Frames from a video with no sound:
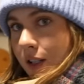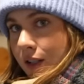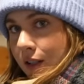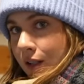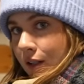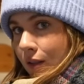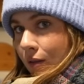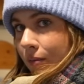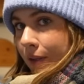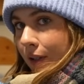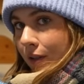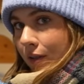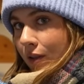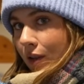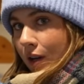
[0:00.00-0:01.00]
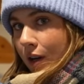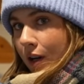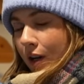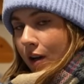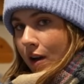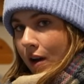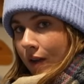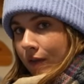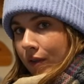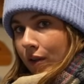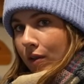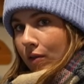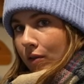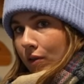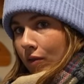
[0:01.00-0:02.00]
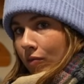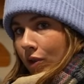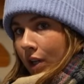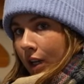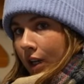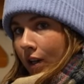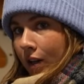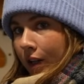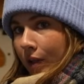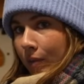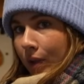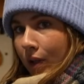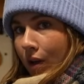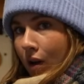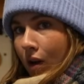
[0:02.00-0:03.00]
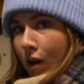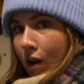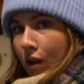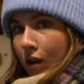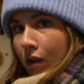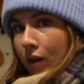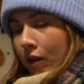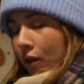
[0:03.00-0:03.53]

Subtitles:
This is the real star of the YouTube channel, and we all